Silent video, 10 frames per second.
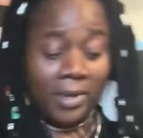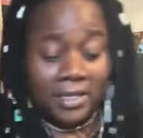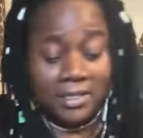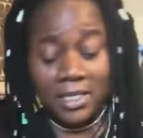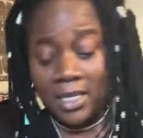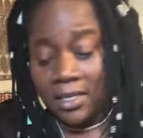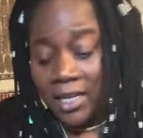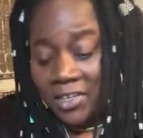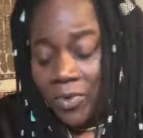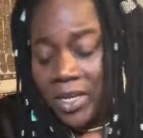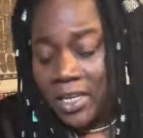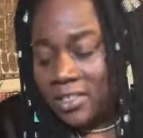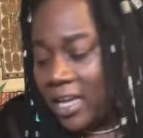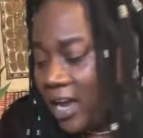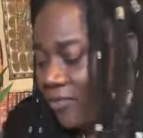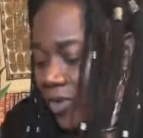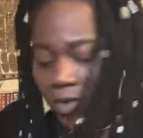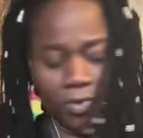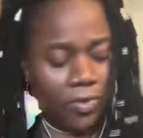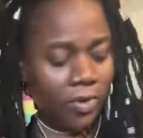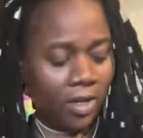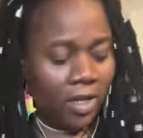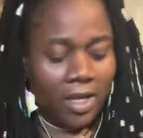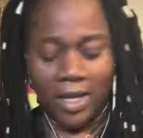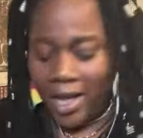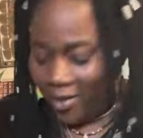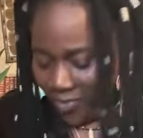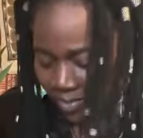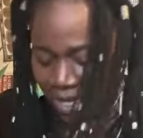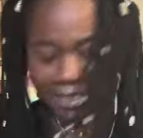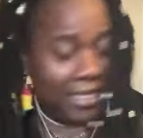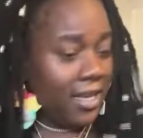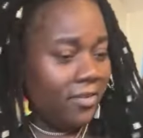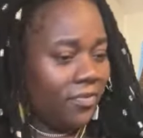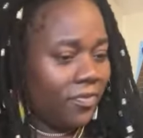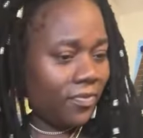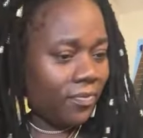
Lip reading: we see. Let's read this card for you and for myself.